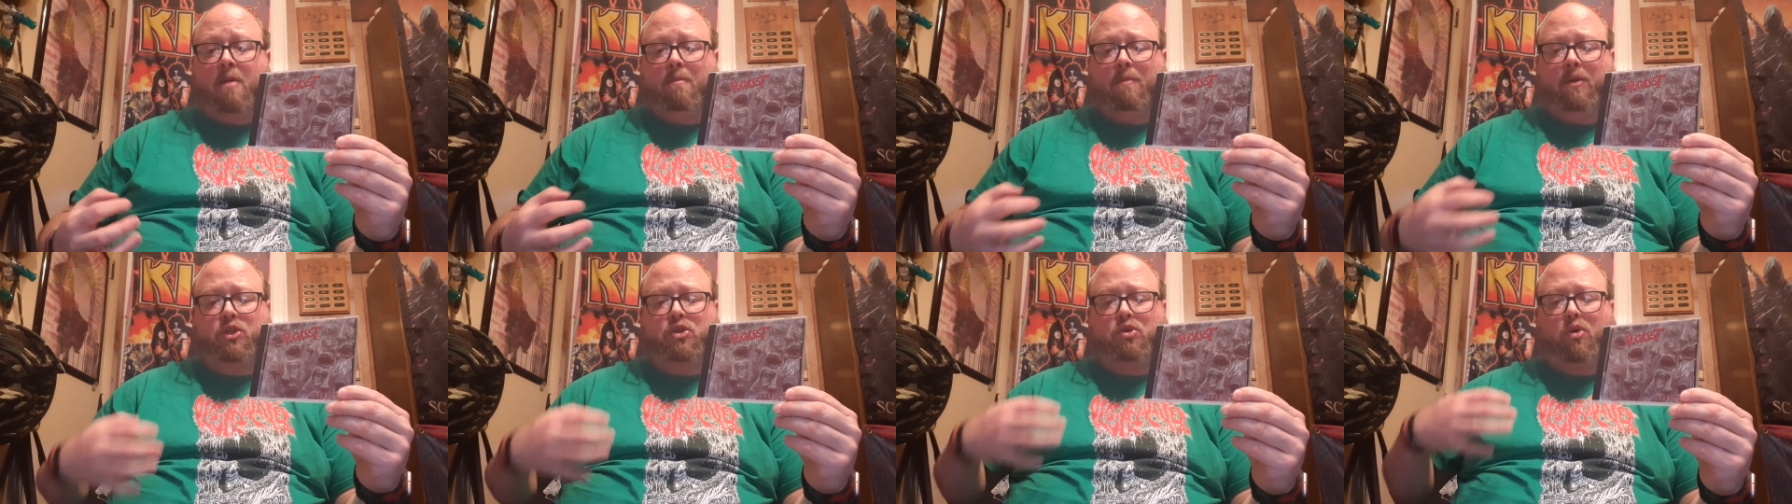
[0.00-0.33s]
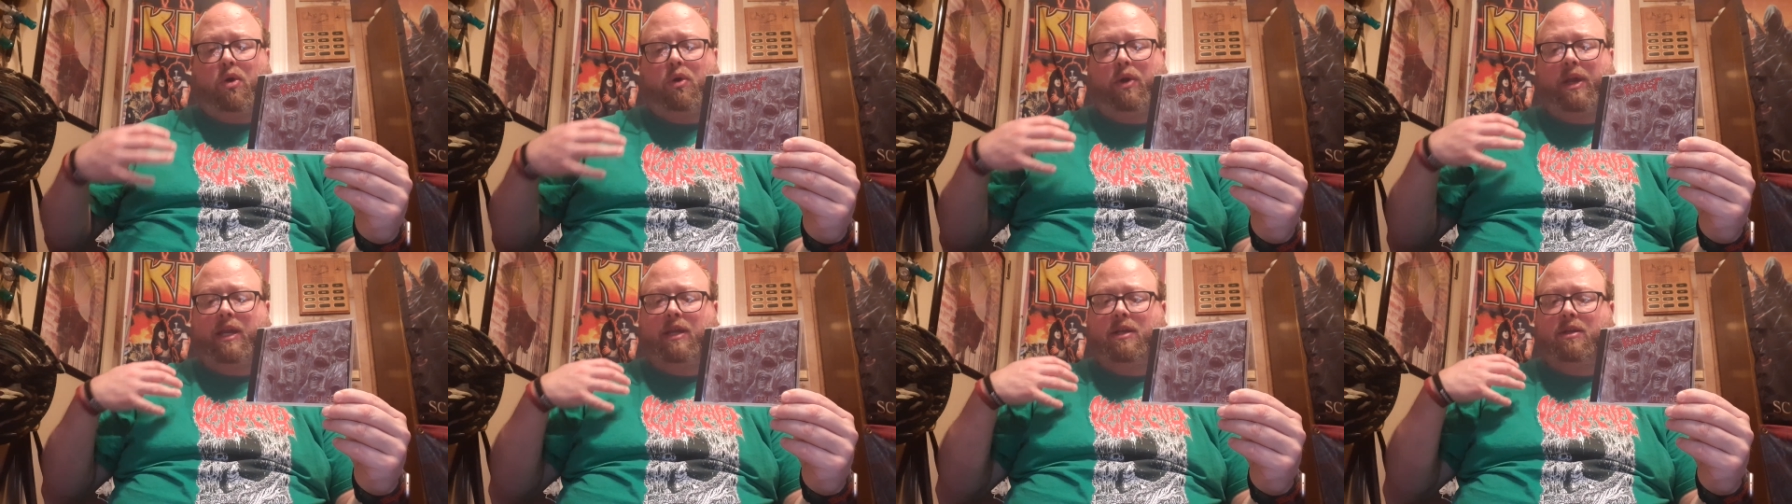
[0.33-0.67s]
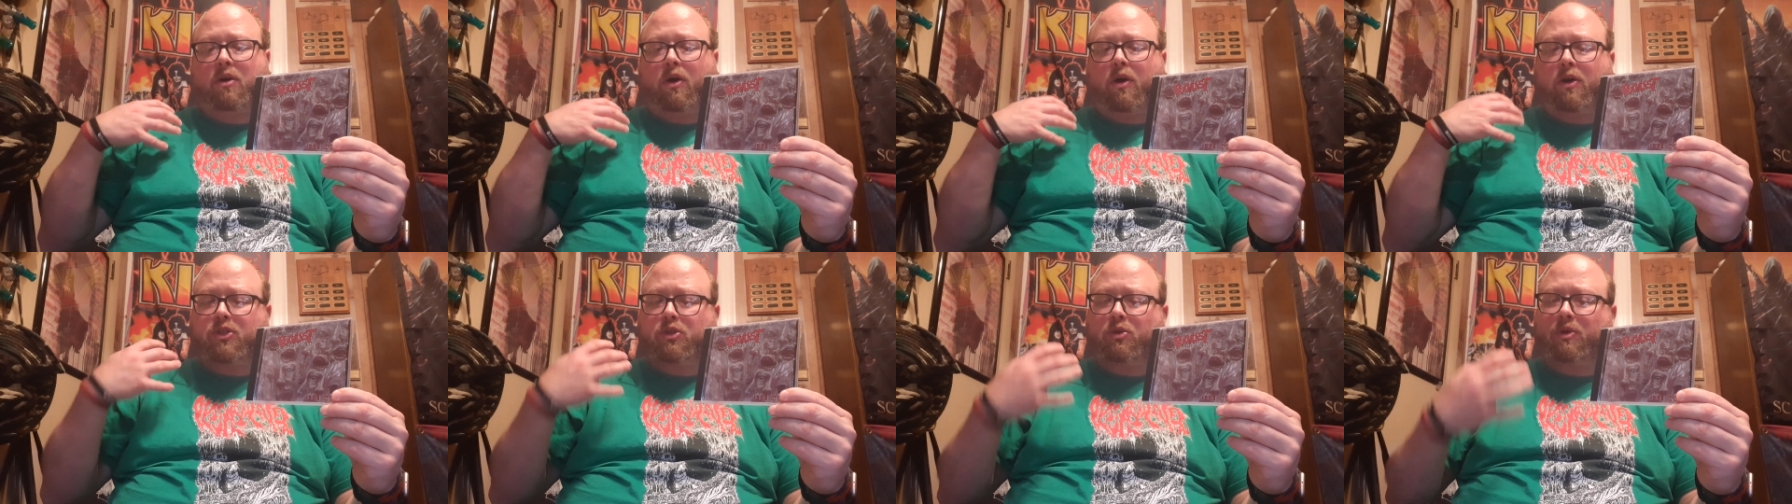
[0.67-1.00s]
but you are
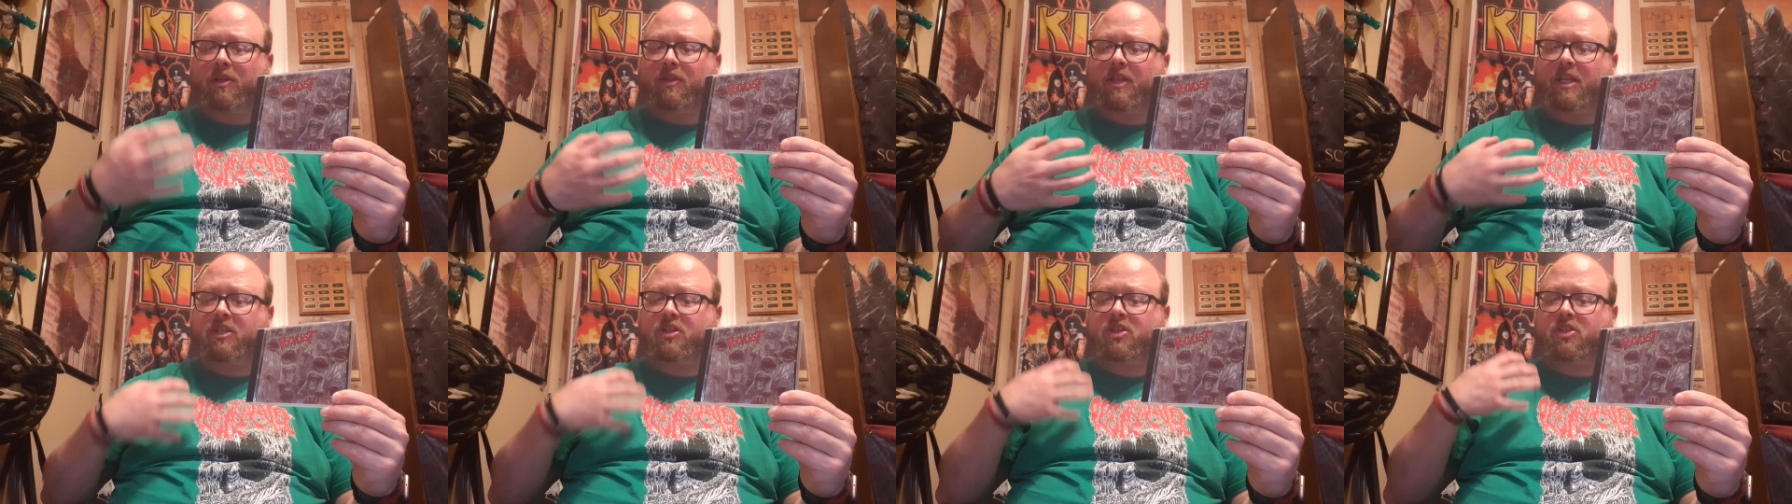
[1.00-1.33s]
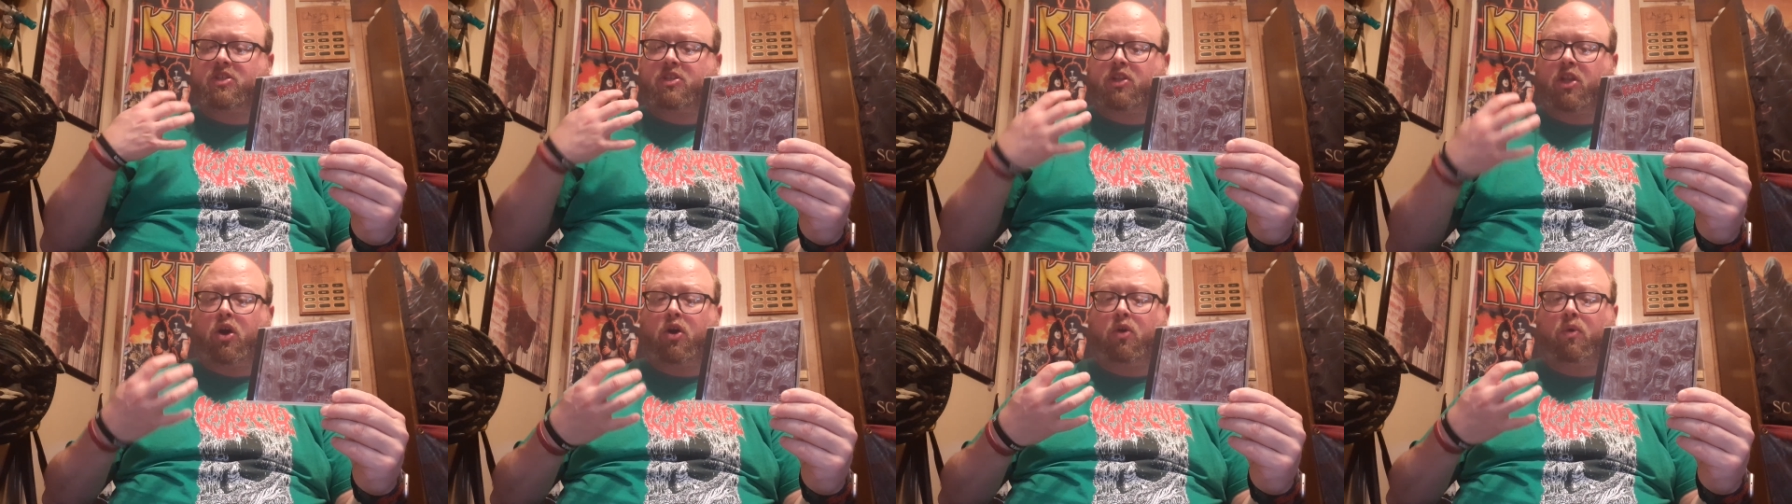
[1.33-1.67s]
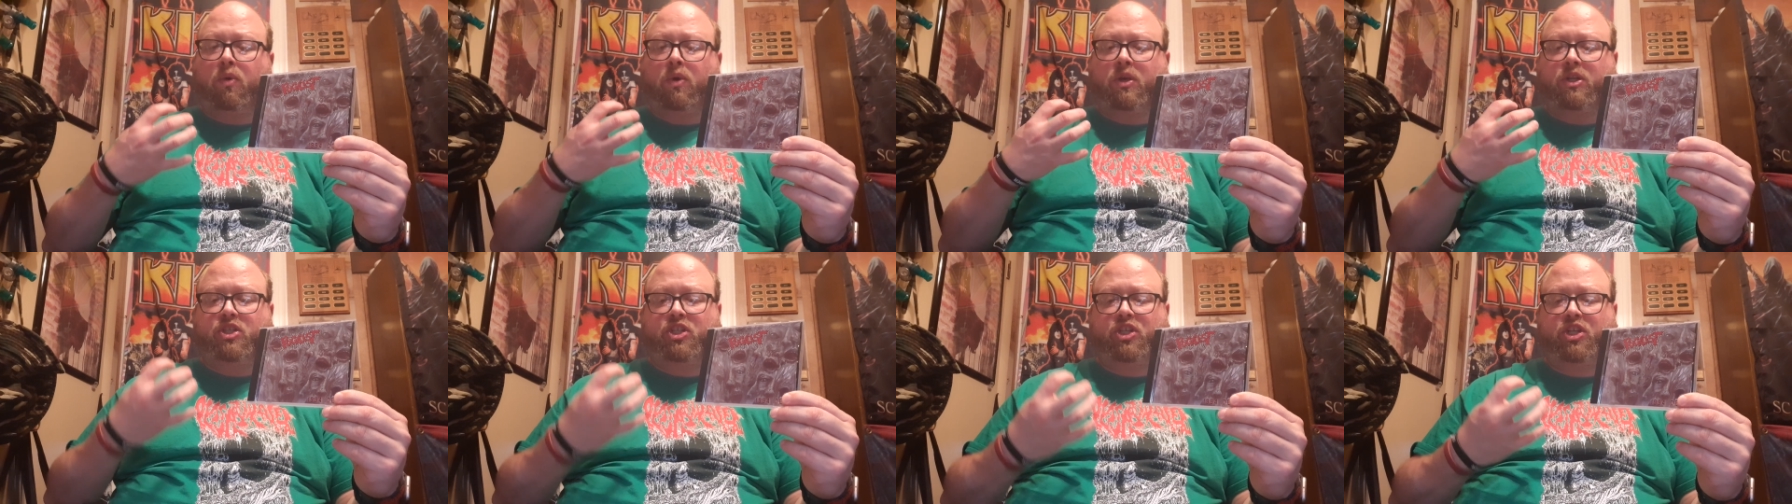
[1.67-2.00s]
also get these
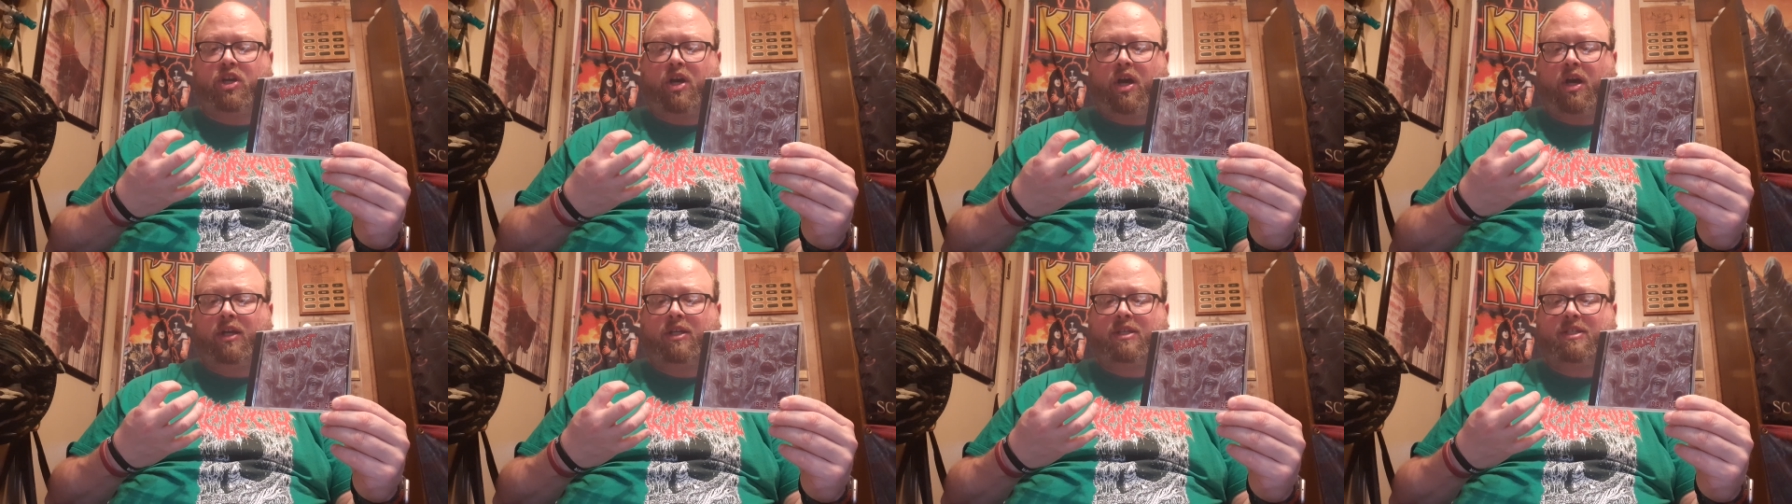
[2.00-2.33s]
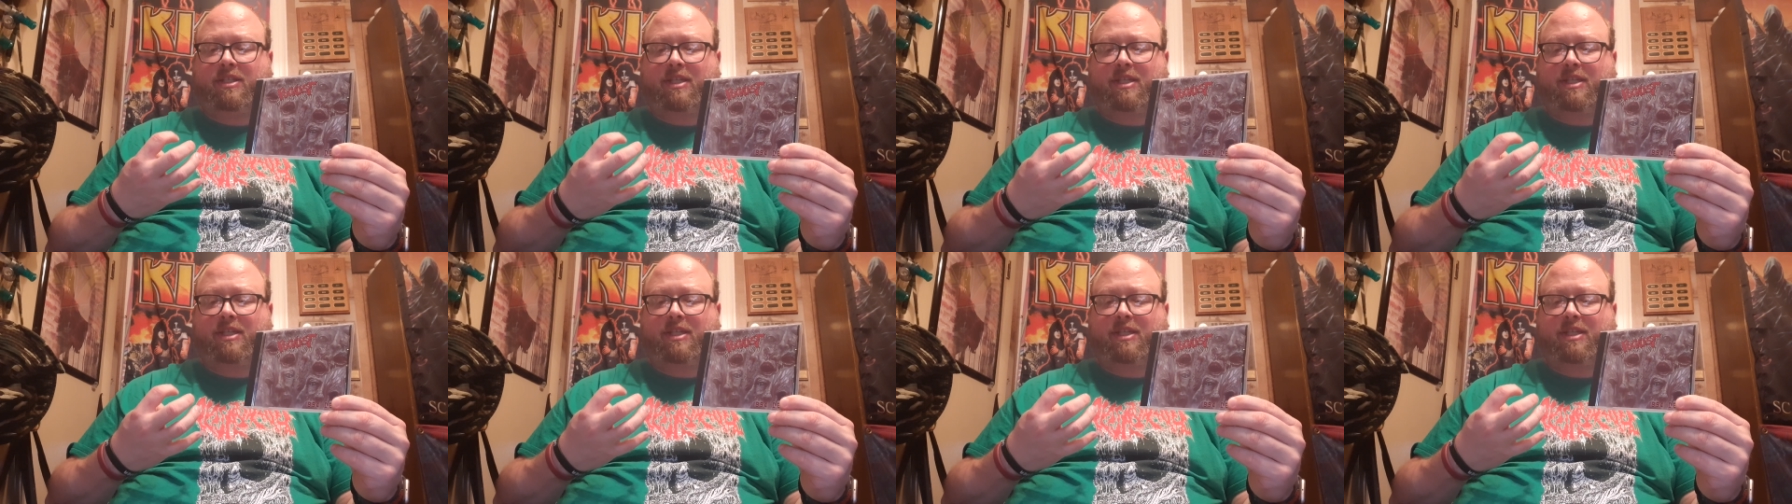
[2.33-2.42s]
slower chug